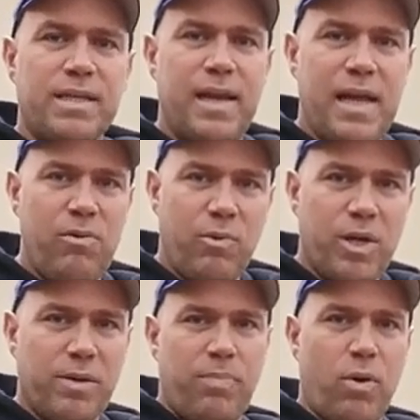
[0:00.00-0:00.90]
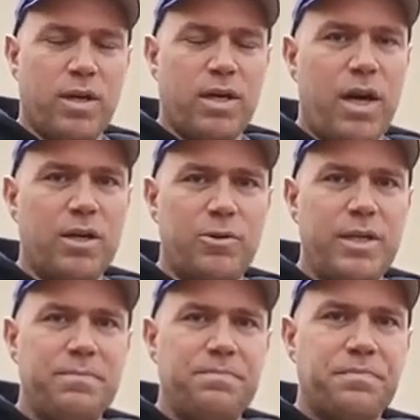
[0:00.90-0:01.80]
Today, we're going to pour the
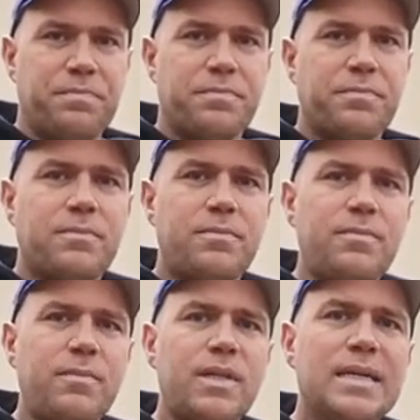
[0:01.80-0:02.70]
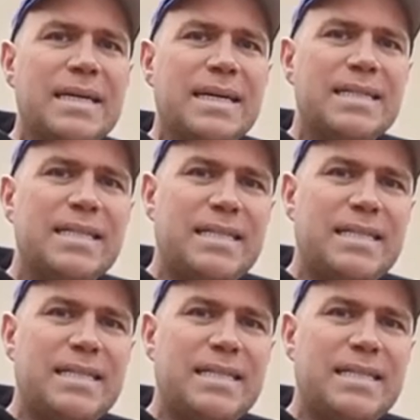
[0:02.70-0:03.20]
concrete. The